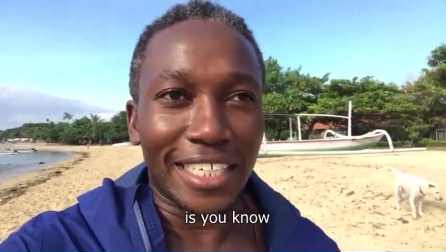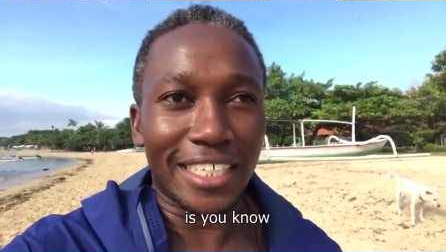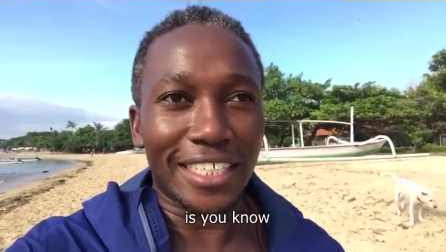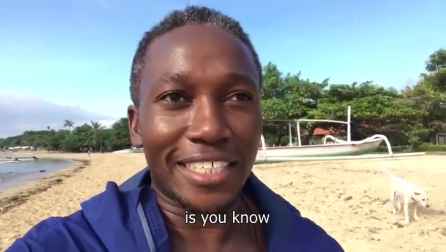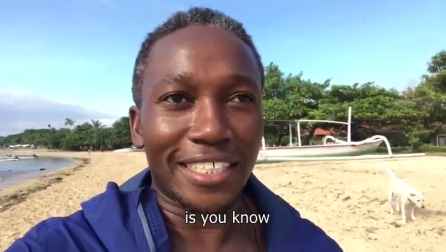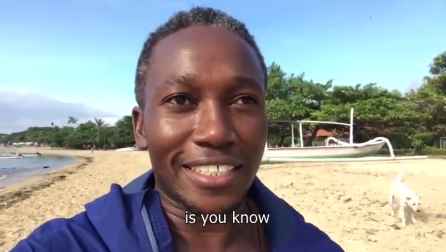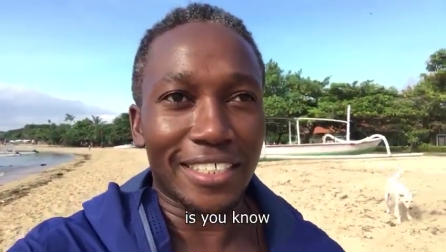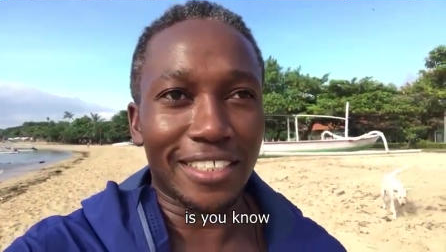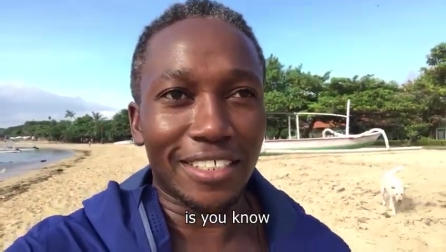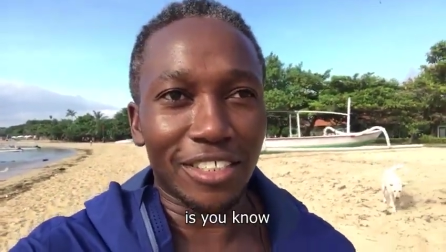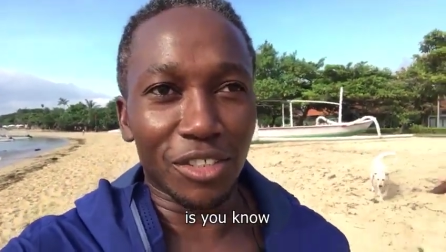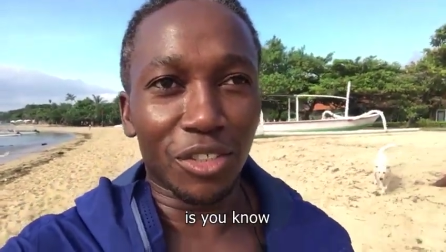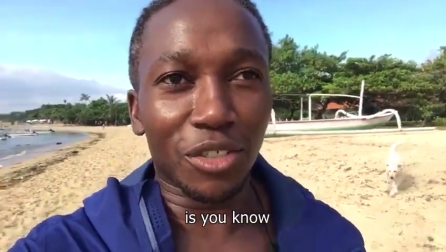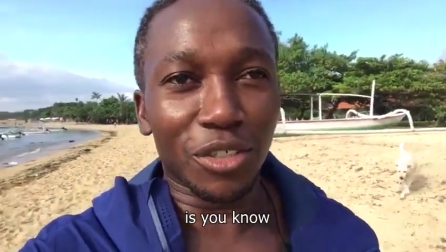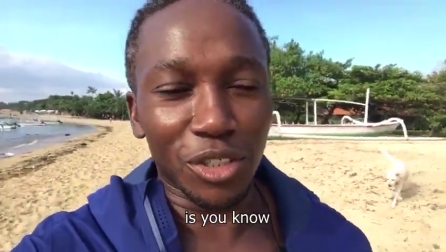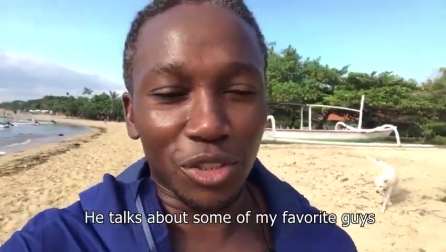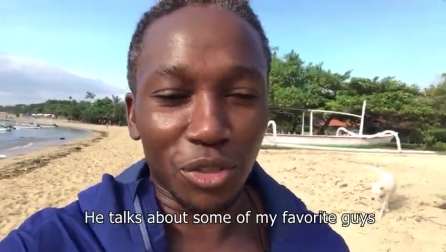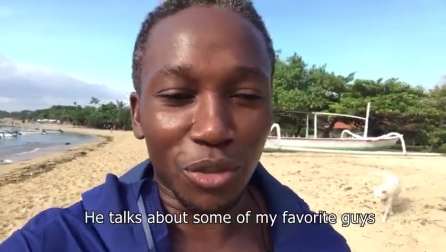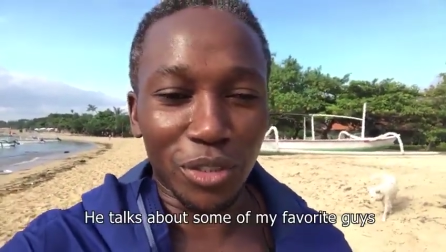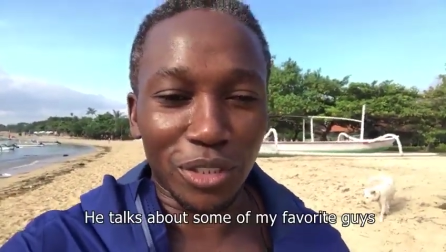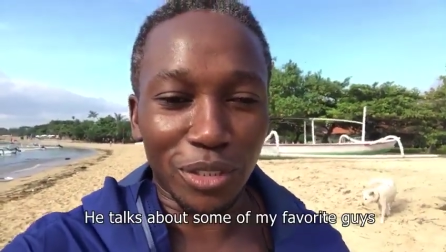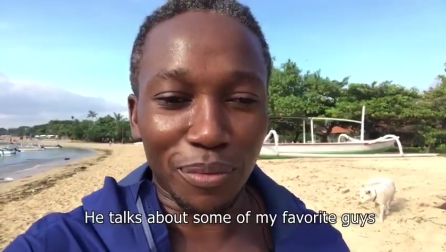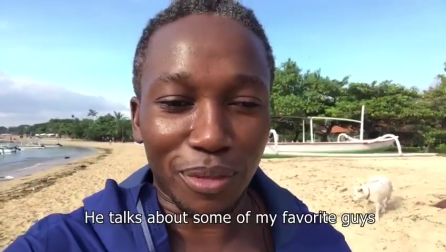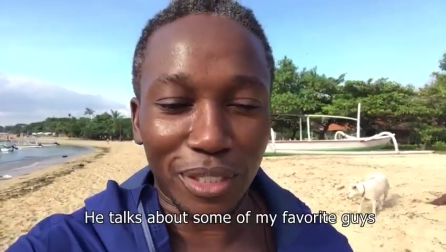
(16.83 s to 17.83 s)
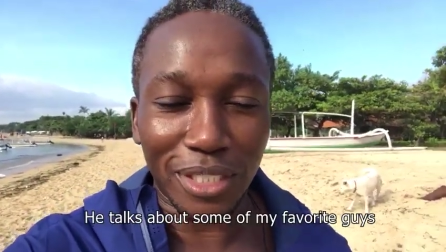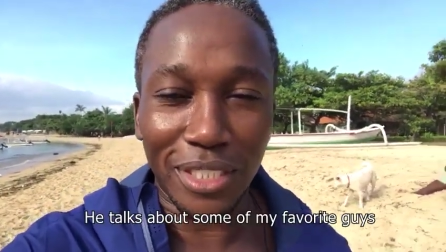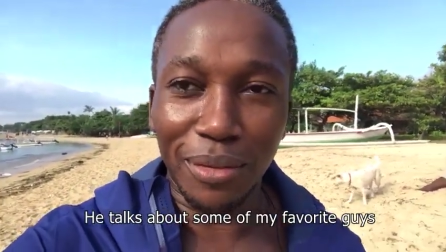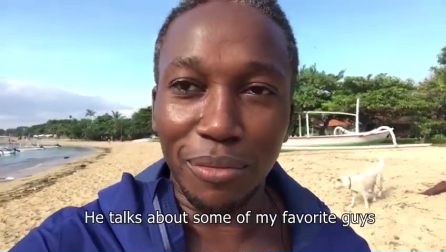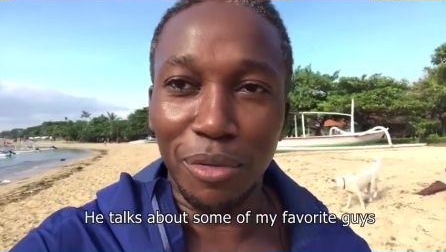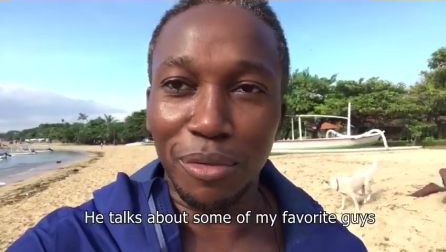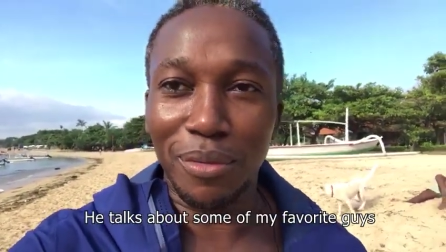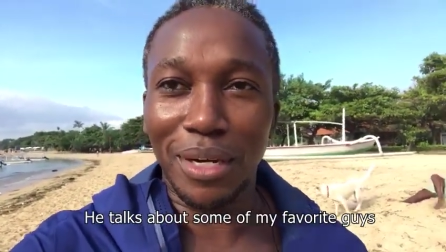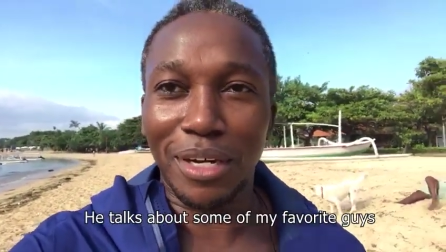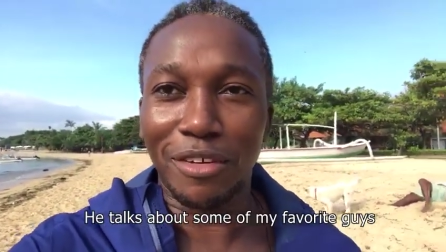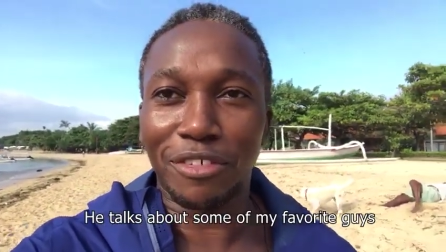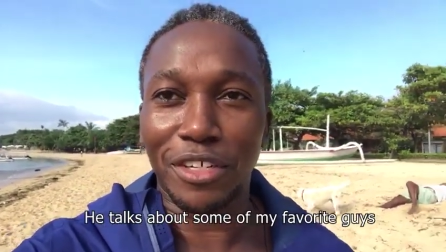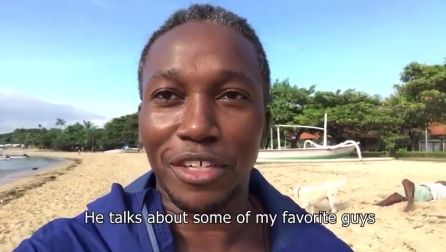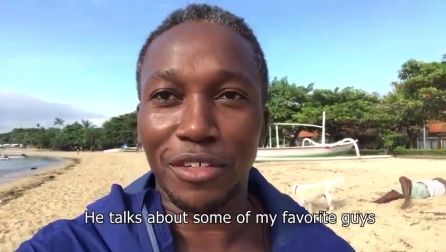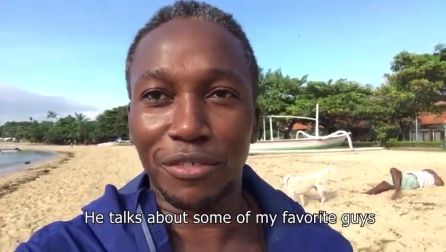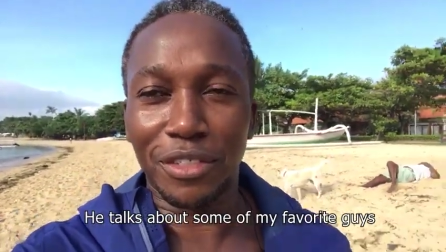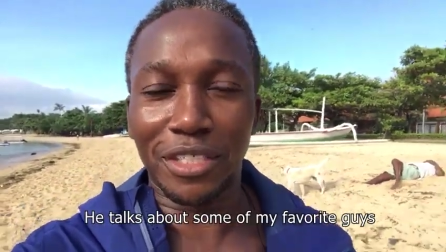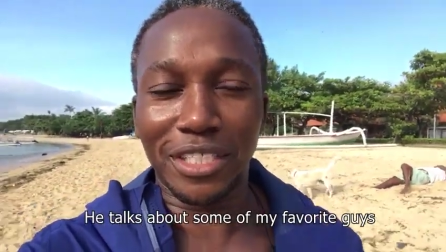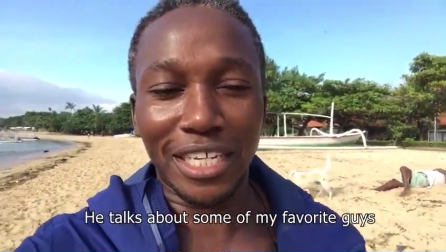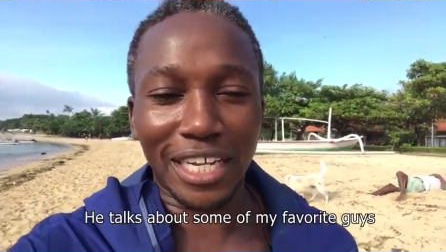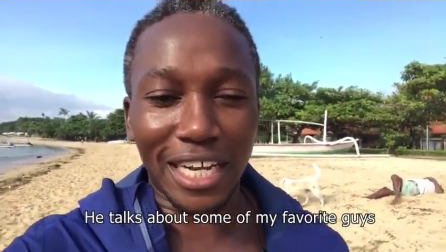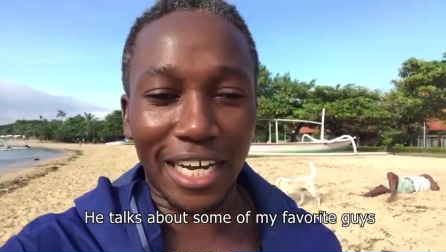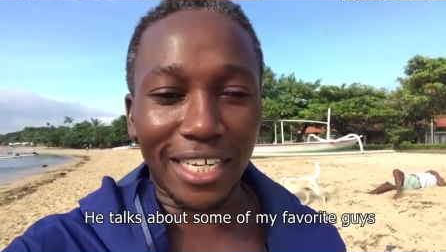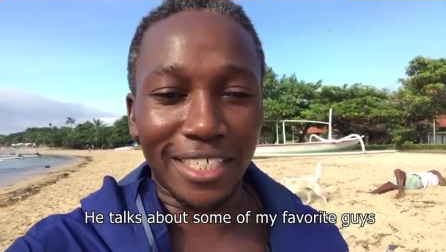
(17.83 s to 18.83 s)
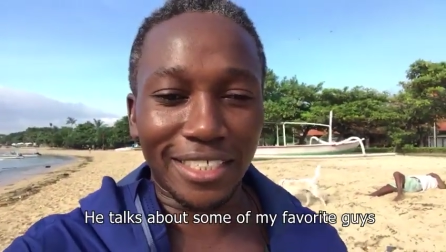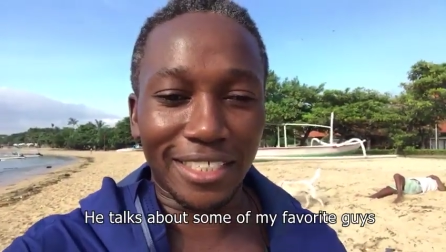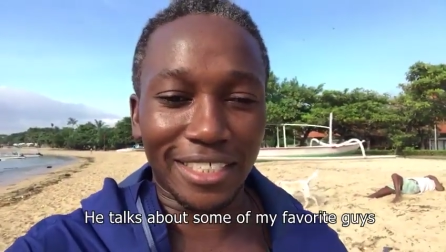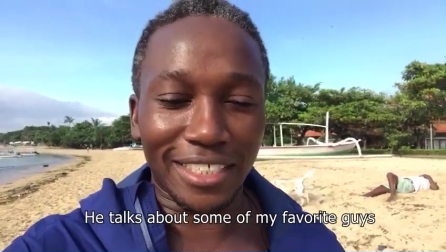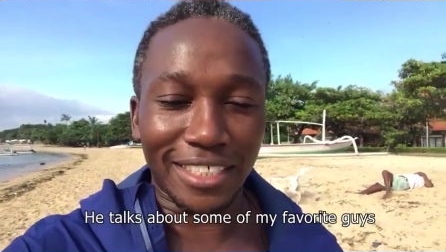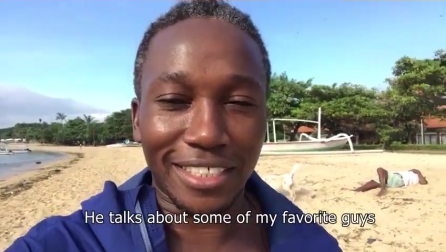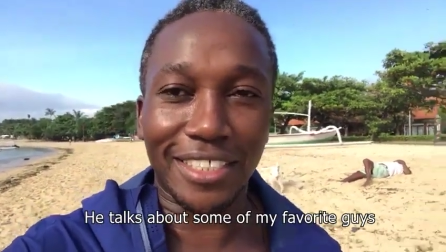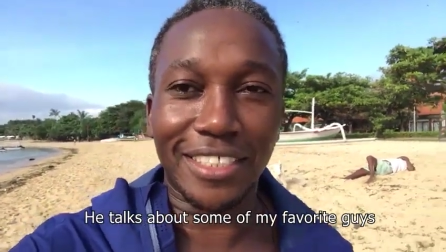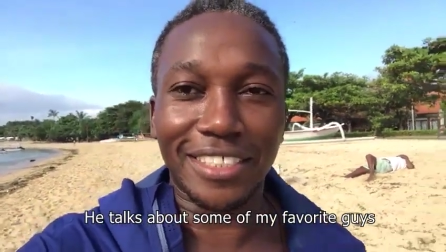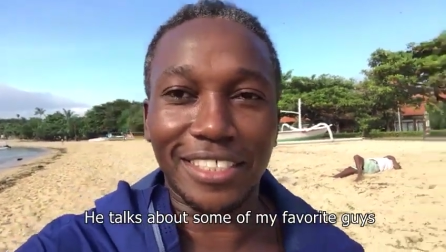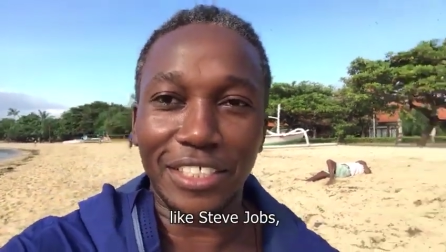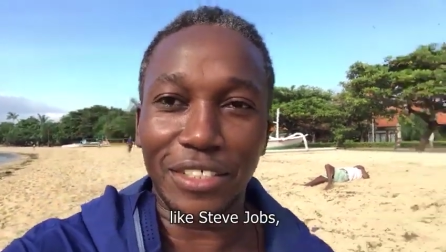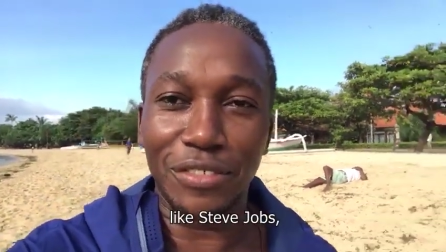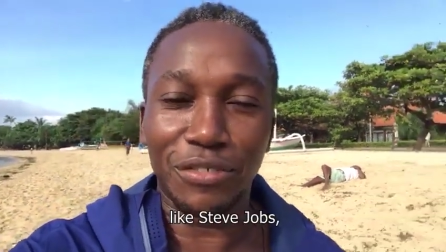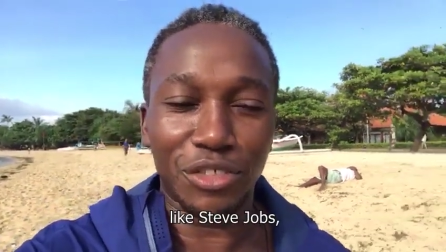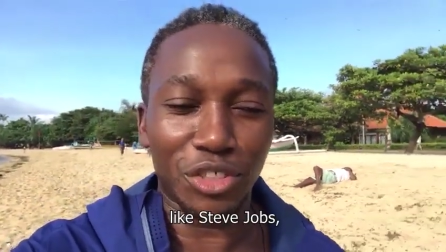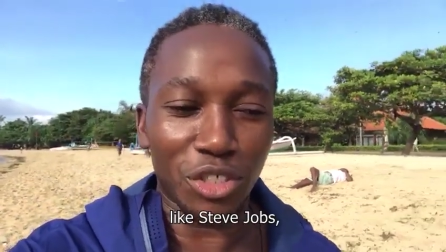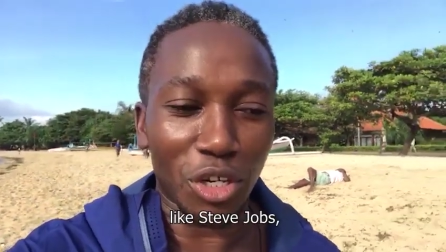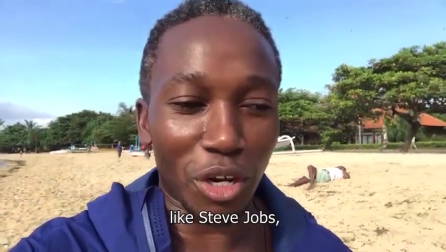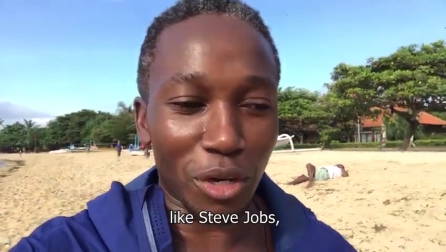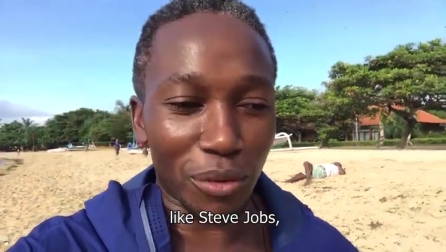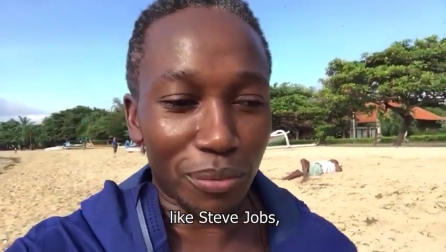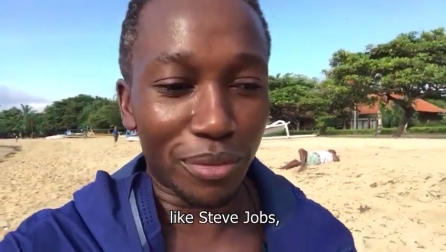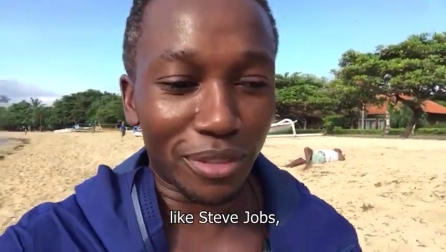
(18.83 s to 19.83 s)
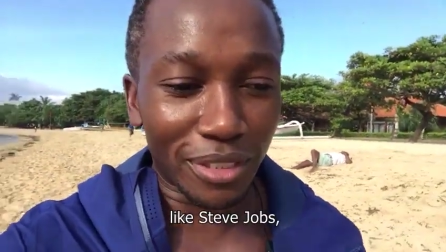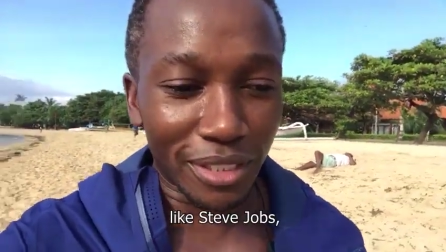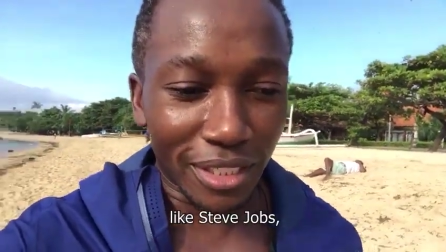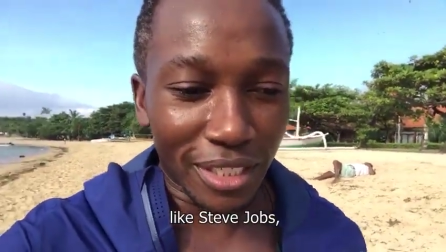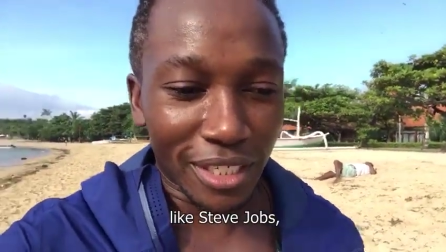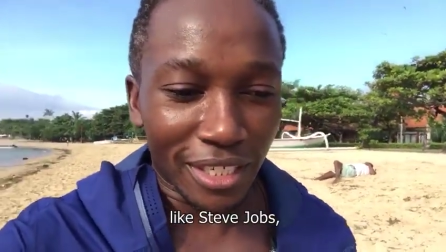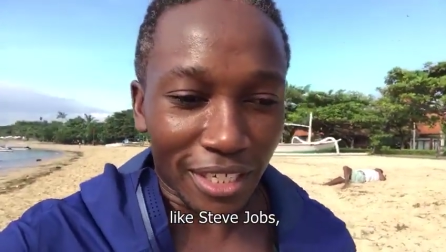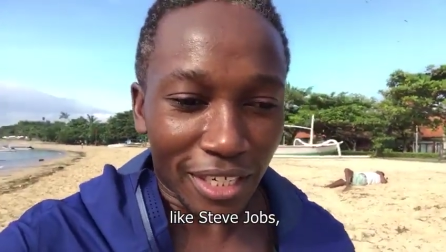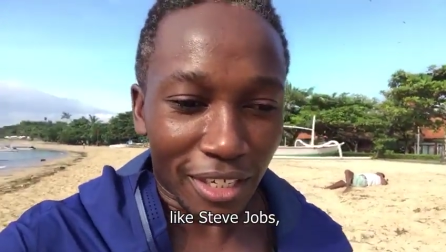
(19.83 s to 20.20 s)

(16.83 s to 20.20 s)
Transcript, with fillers: is, you know, he talks about some of my favorite guys like Steve Jobs.